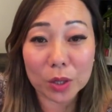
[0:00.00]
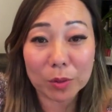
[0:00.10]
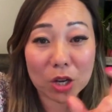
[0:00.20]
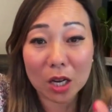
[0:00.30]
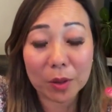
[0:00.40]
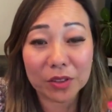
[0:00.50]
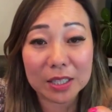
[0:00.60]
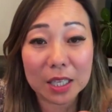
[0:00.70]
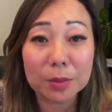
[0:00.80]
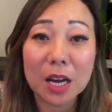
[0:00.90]
when I'm talking about
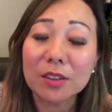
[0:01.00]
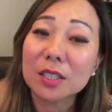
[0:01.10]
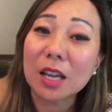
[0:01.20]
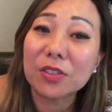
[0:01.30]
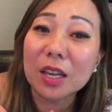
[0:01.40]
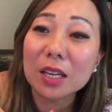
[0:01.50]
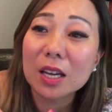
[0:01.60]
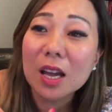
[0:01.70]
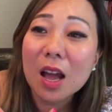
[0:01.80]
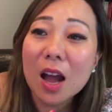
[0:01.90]
these deep dives because I
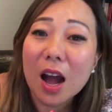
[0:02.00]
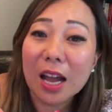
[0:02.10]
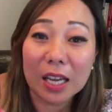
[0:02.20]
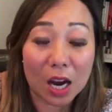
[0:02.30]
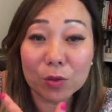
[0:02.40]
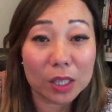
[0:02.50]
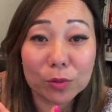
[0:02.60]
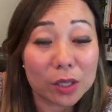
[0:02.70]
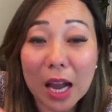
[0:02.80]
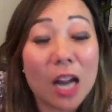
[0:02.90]
think I
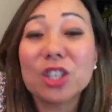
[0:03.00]
really relate.